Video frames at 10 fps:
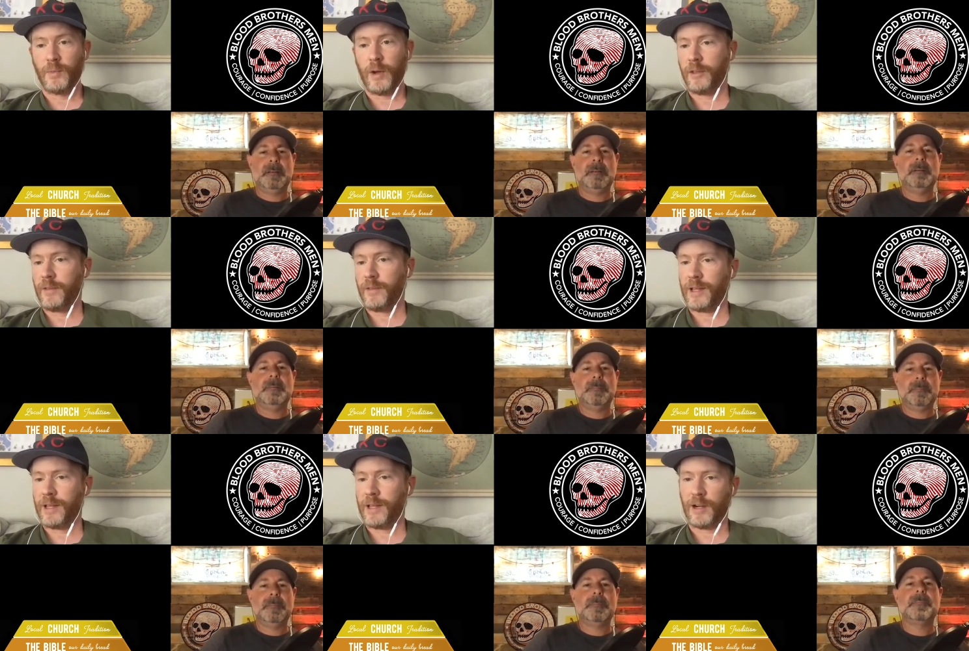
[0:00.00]
Speaker 1: whether
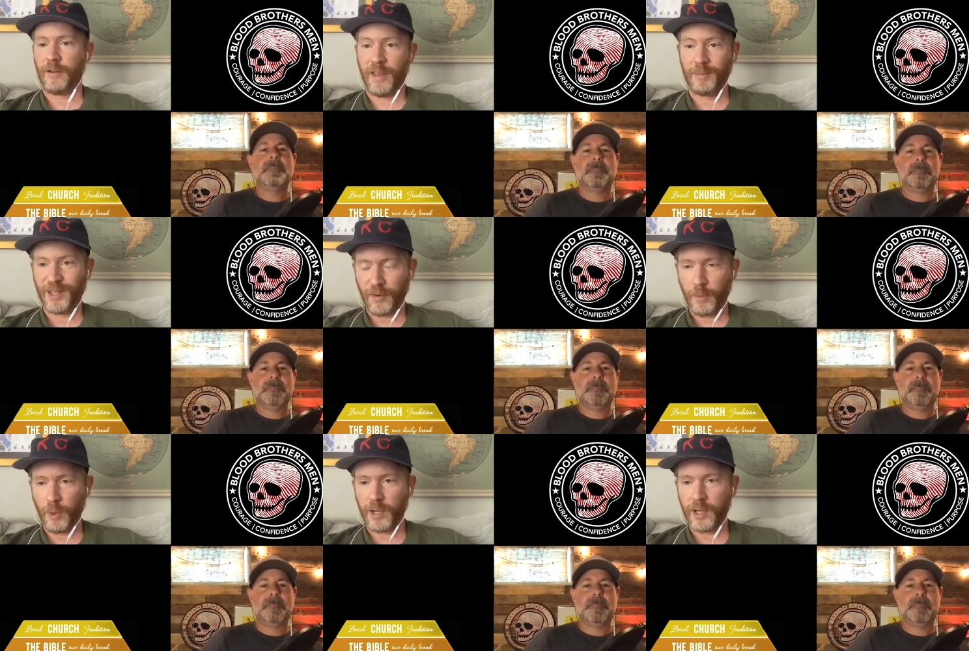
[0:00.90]
that's our family
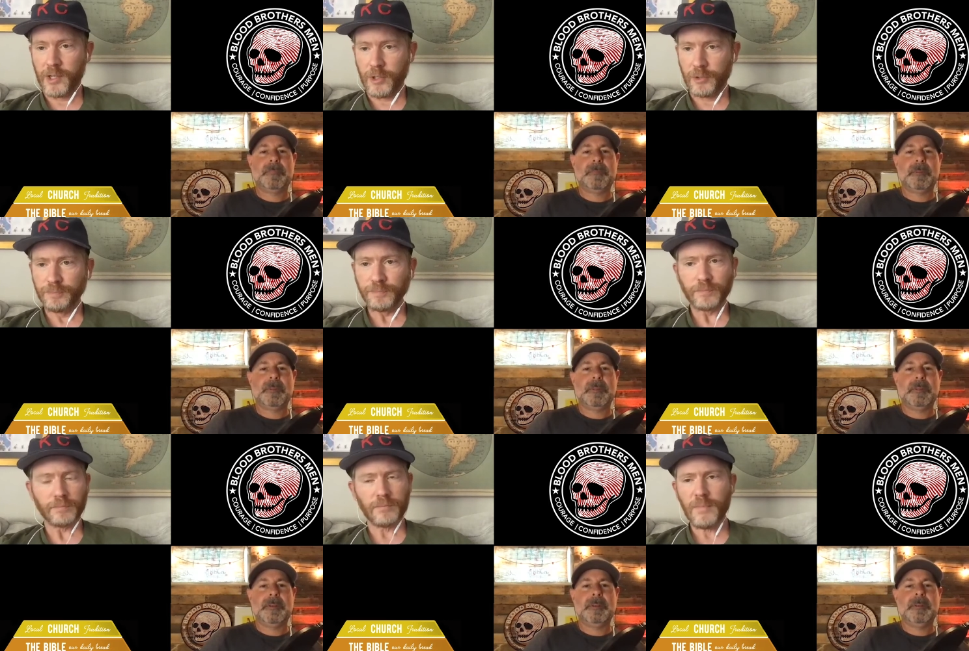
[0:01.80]
that we're born into
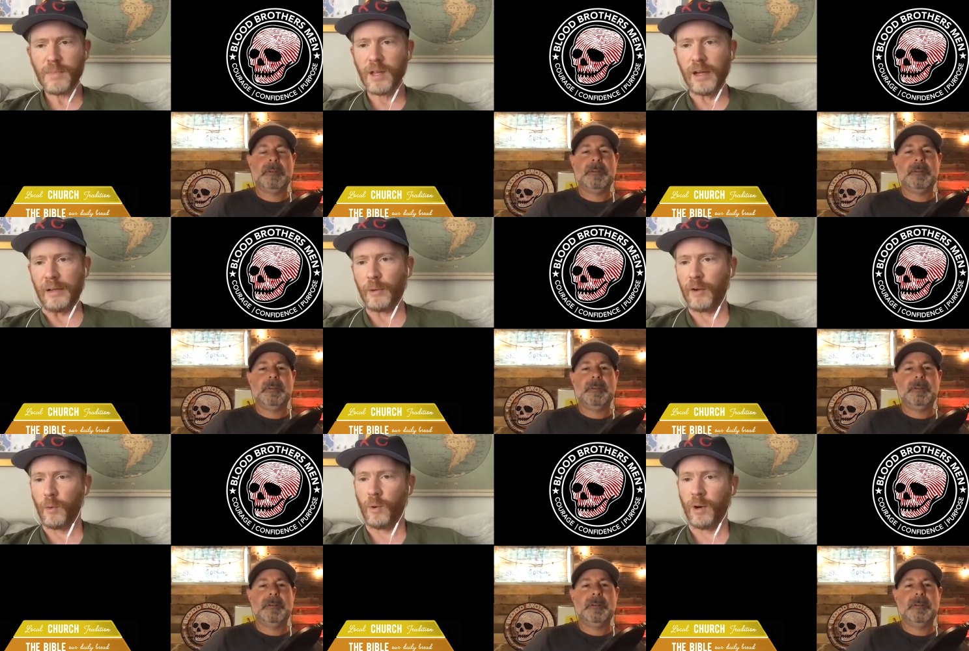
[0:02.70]
uh,
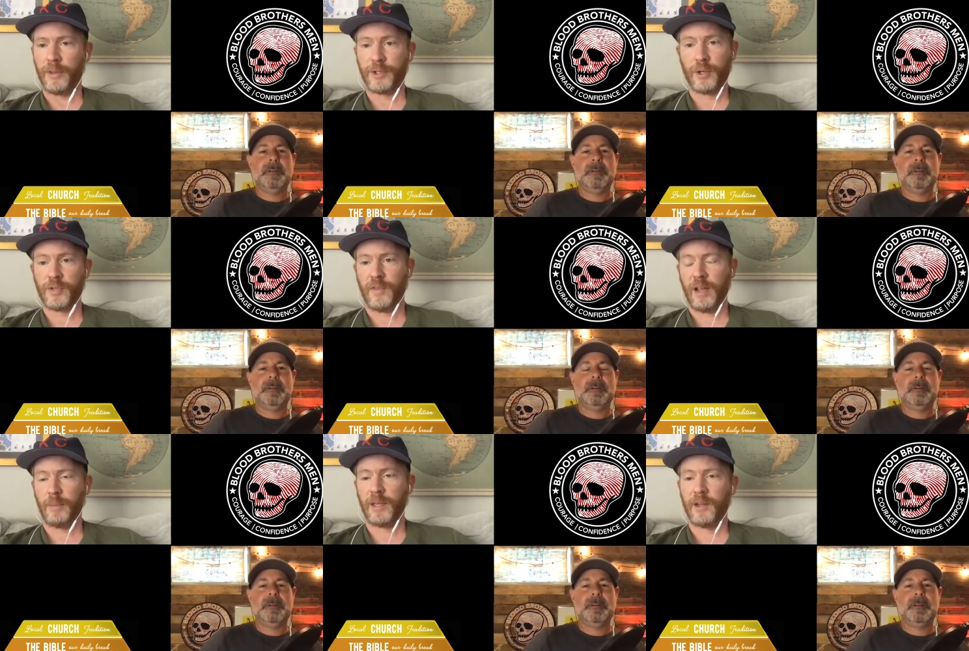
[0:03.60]
or the church
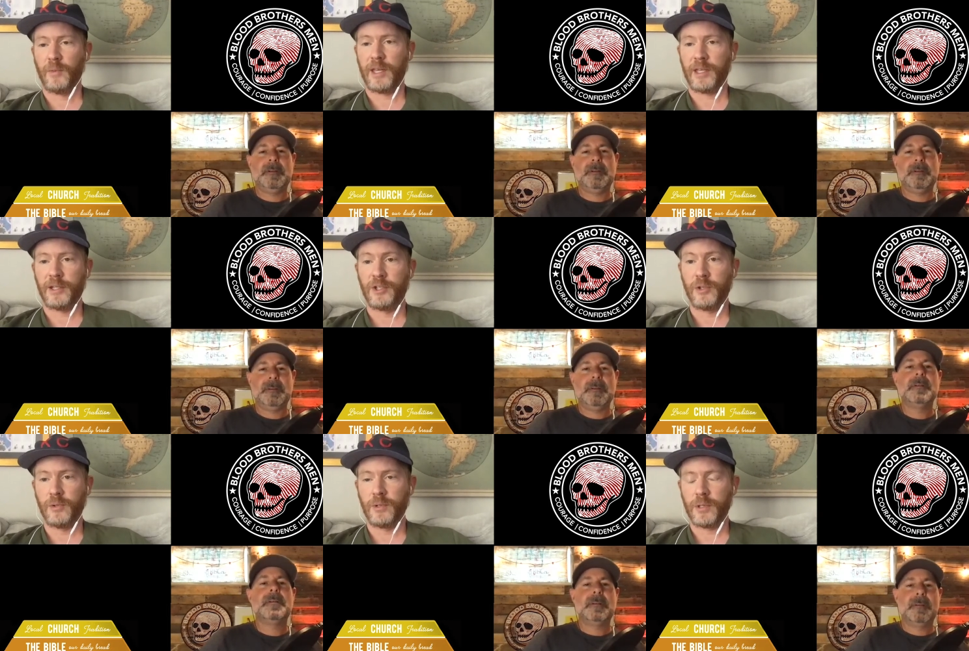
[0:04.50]
family that we get to
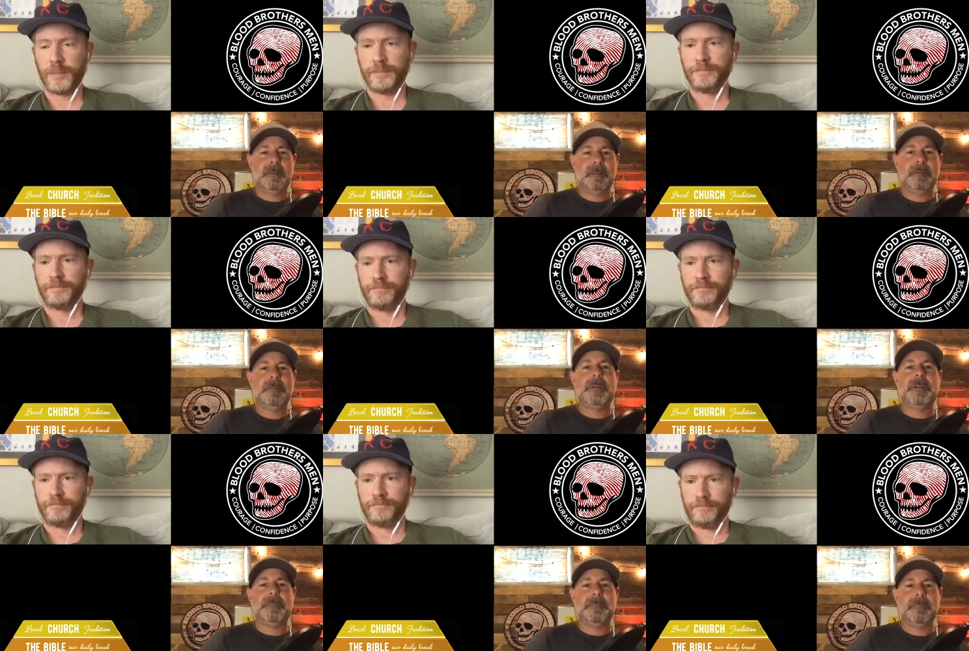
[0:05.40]
choose.
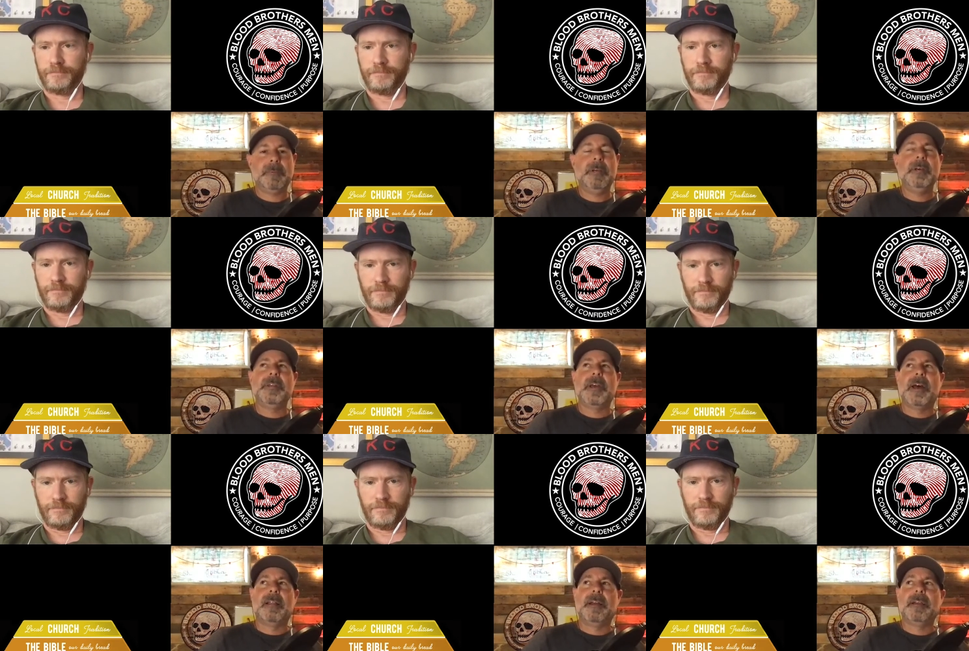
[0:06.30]
Speaker 2: Right. Yeah,
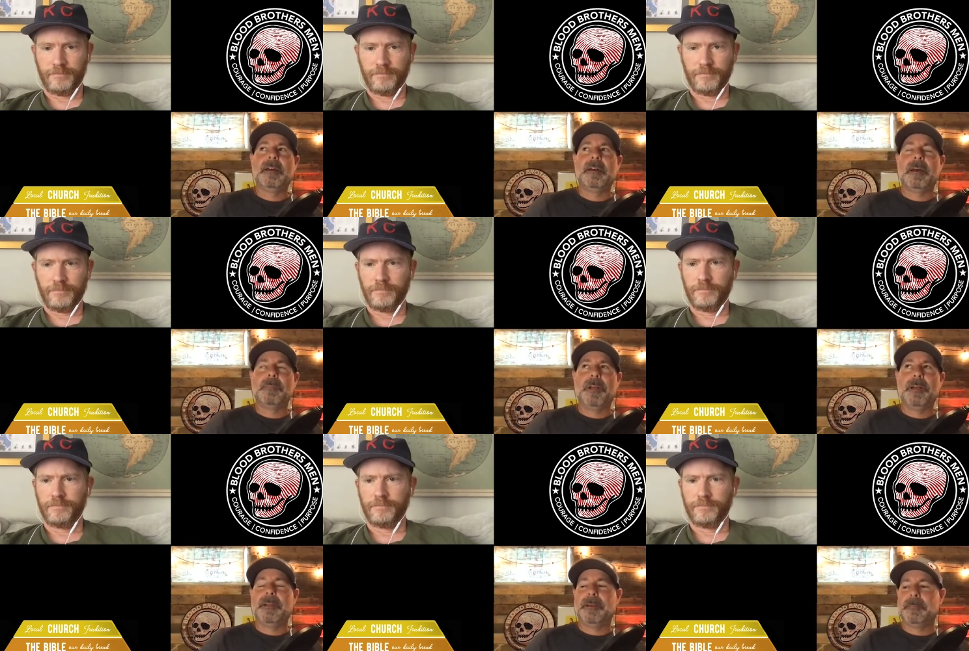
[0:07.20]
I like. Uh, I'm
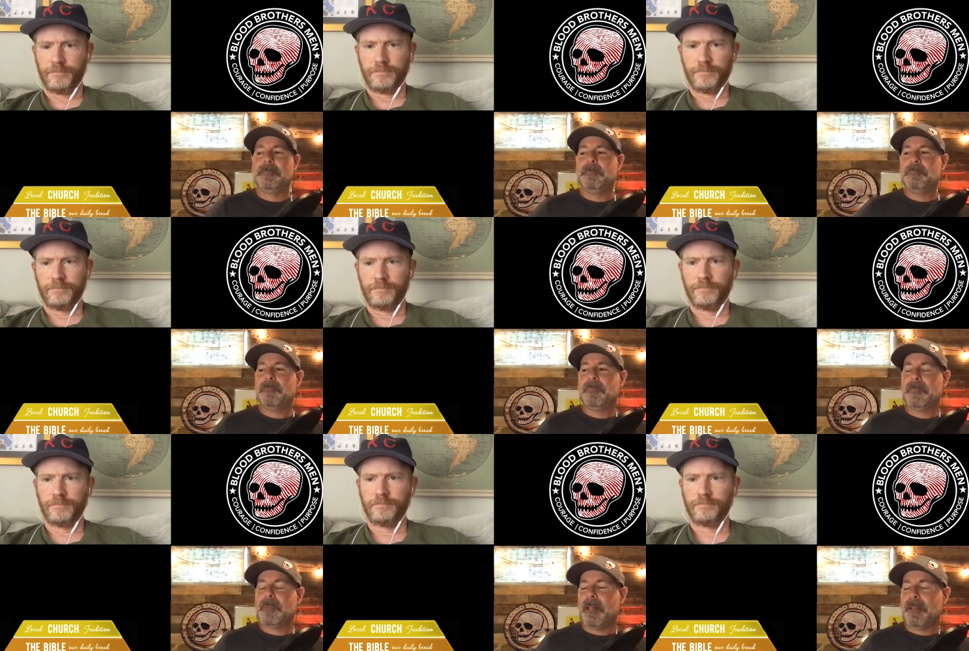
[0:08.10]
glad. Um,
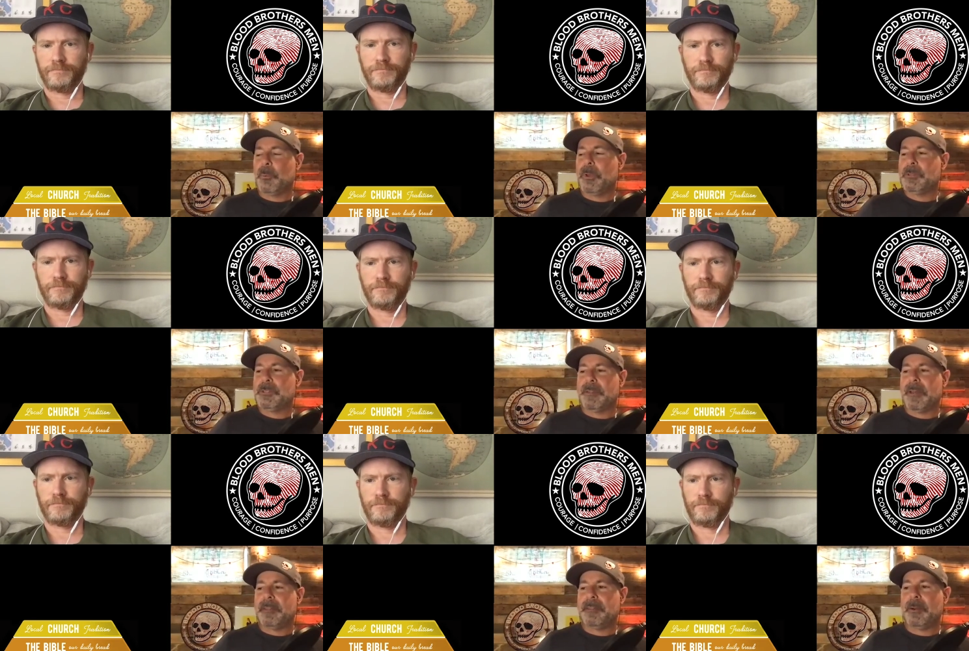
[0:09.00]
I like the way you said
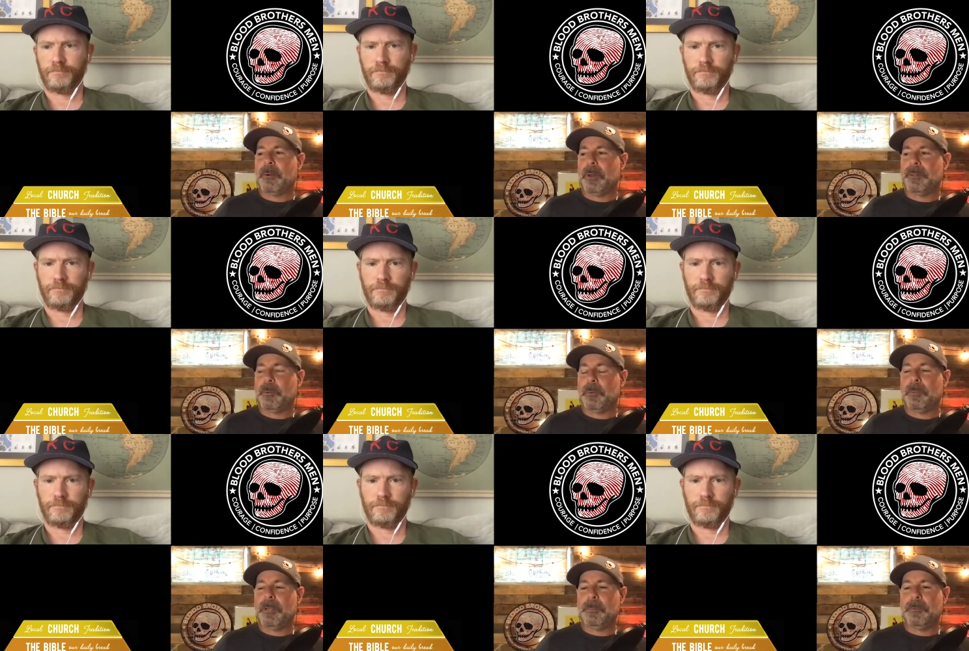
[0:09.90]
that. I think. I think when
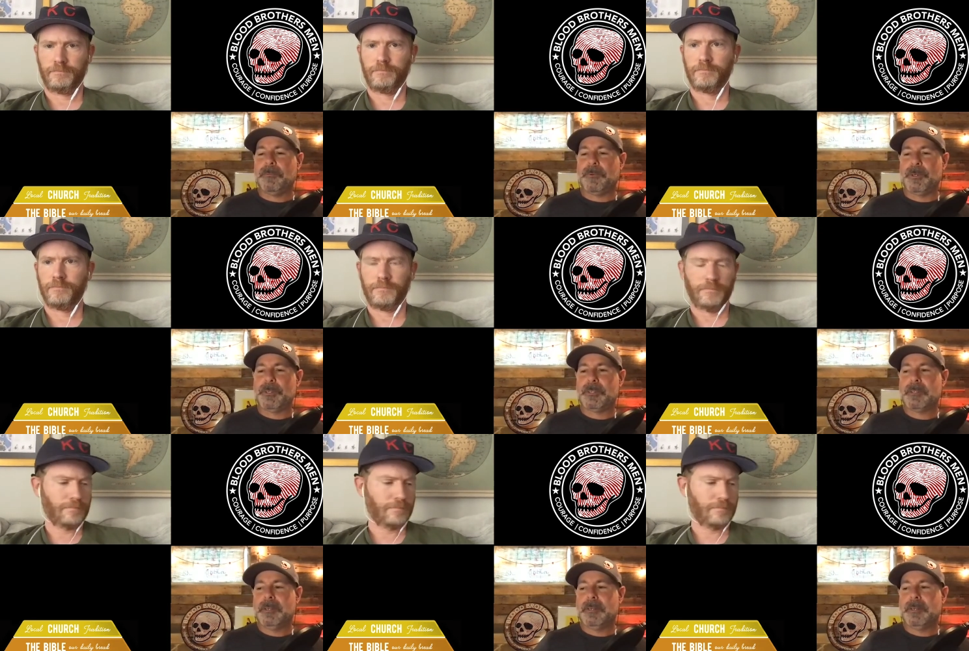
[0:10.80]
people first